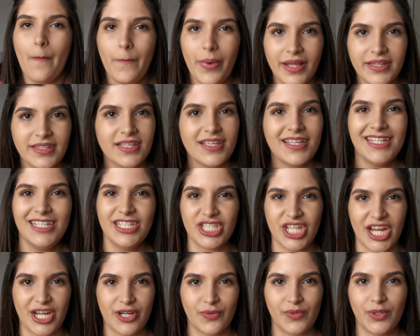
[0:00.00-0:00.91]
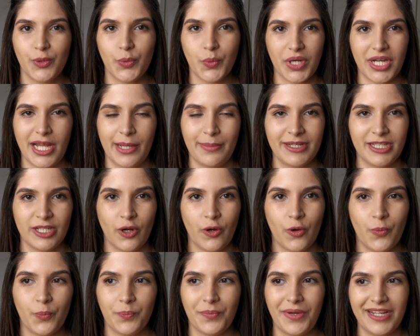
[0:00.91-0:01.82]
But in general, when I'm at
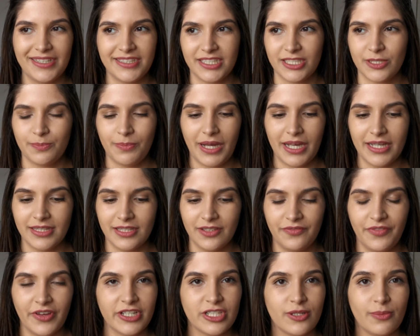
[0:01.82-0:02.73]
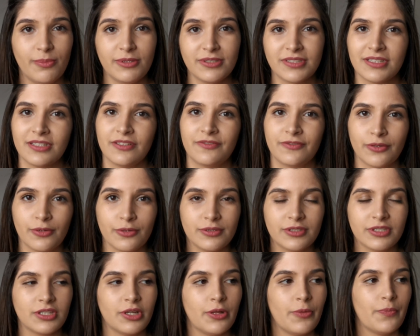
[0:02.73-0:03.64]
home, I just buy the vegetables and the
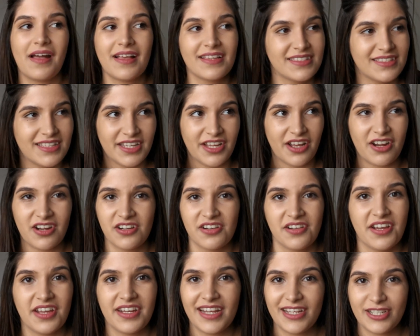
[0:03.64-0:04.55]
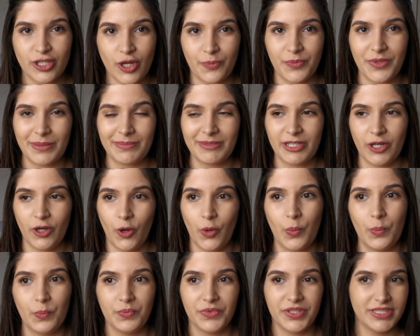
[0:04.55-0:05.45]
fruit as they are and I shop them at
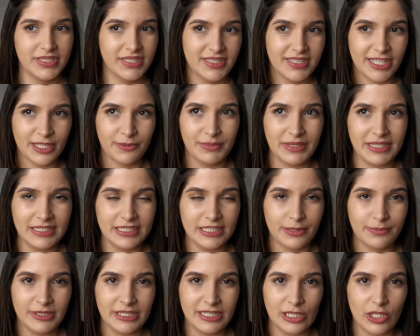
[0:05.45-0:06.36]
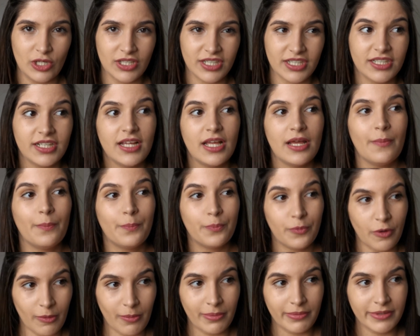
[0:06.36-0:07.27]
home. Does it take me a little bit longer?
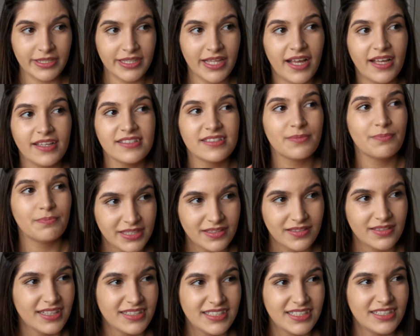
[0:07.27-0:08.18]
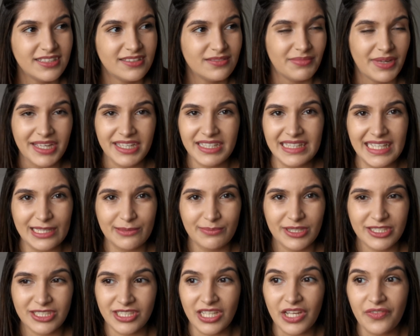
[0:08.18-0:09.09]
Probably does. But does it make that
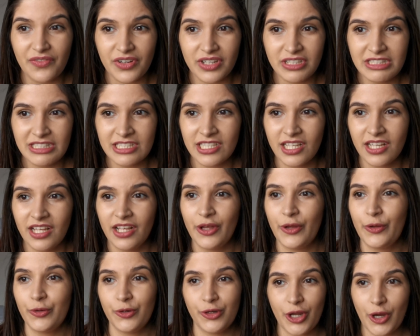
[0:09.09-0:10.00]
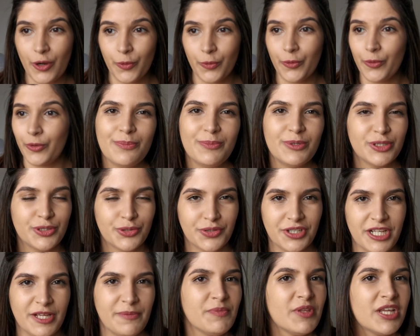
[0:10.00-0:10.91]
much difference? No. Number
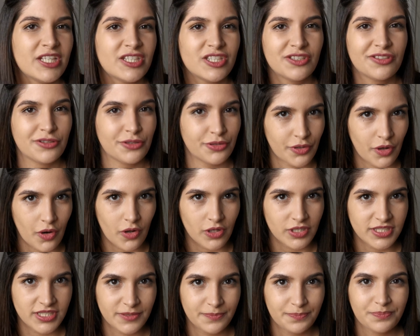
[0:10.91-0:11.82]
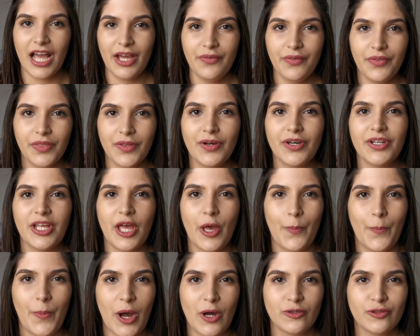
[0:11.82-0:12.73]
3, straws. I've thought
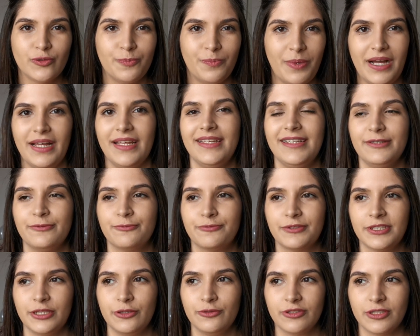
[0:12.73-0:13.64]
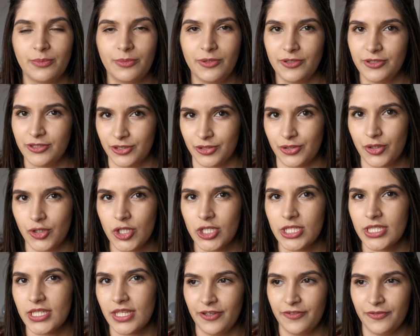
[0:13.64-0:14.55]
about buying reusable
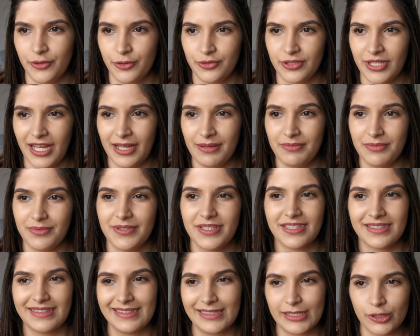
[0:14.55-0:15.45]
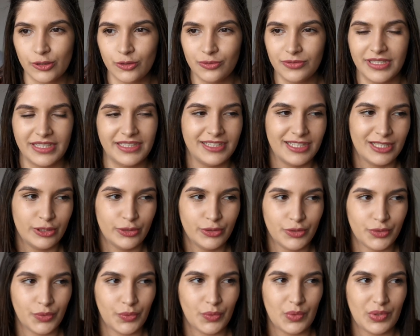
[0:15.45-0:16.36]
straws a few times because they're cool and they
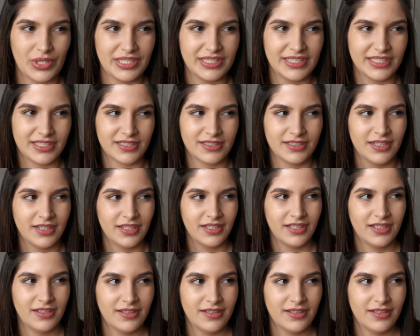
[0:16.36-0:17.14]
look cool and they're